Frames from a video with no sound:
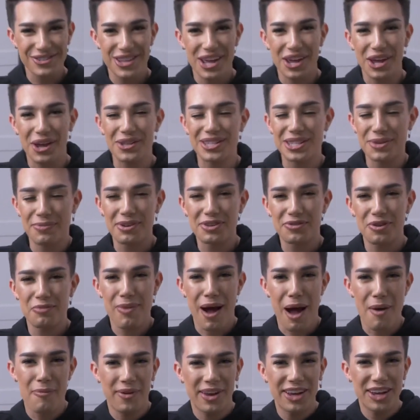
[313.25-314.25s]
thank you so much for
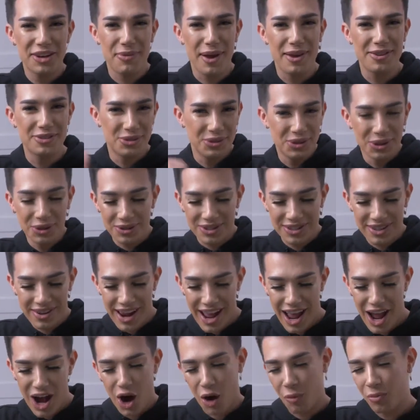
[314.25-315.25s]
popping into my studio today.
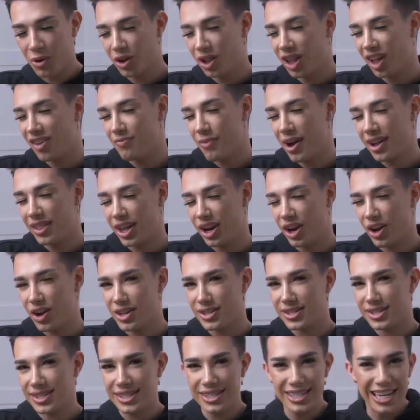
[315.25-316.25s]
I hope you love my little
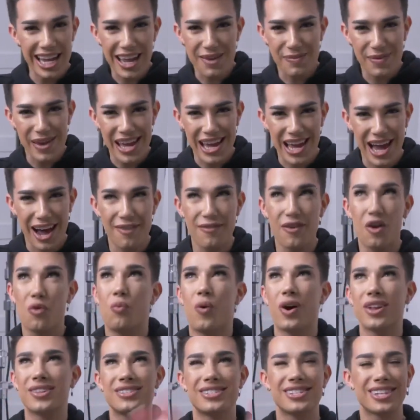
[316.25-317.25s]
sneak peek of
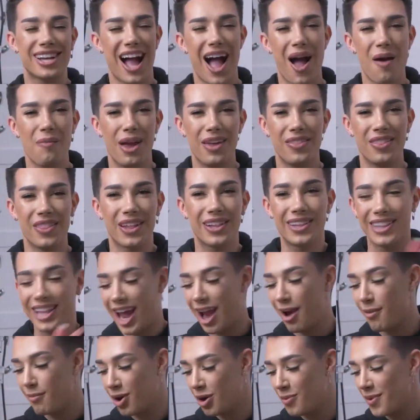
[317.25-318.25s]
what's to come in the
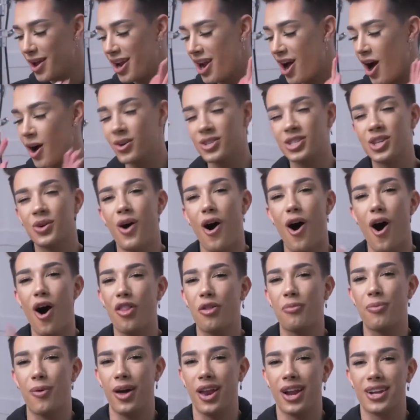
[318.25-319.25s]
glam room, and also all
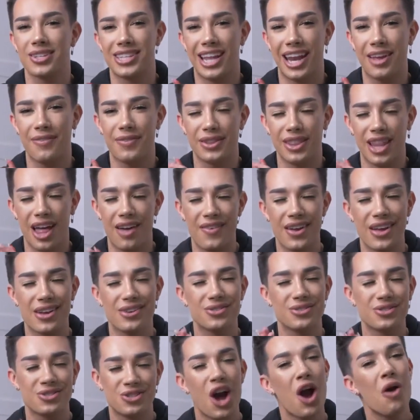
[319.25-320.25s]
the products that I've been loving
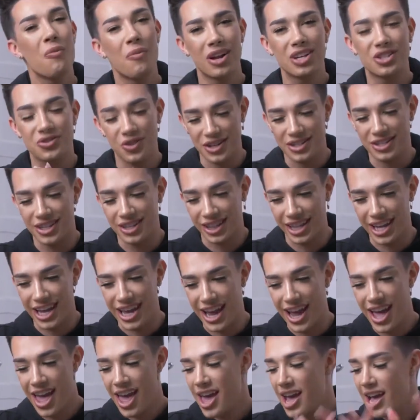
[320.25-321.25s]
so much
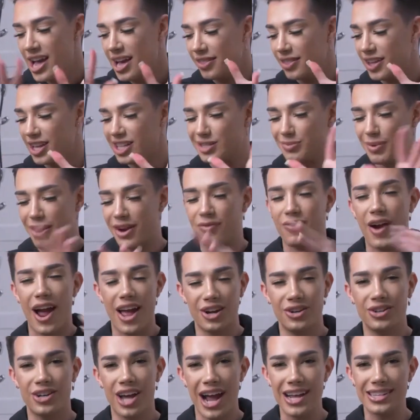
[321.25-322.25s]
recently. These are my ride
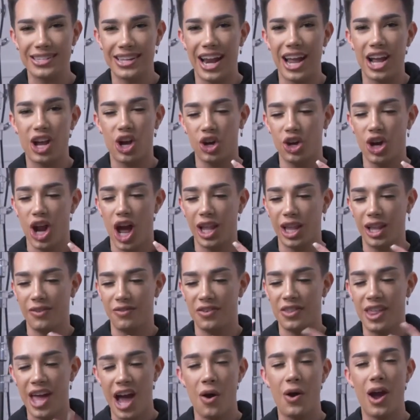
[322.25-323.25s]
or dies that I could not live
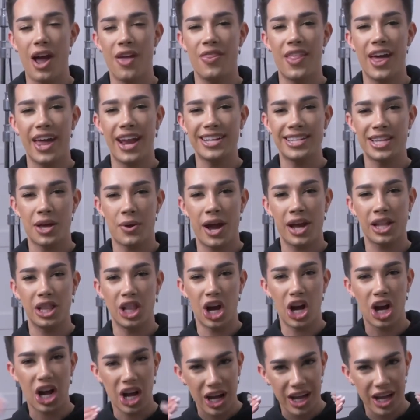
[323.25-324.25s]
without, and that is how I look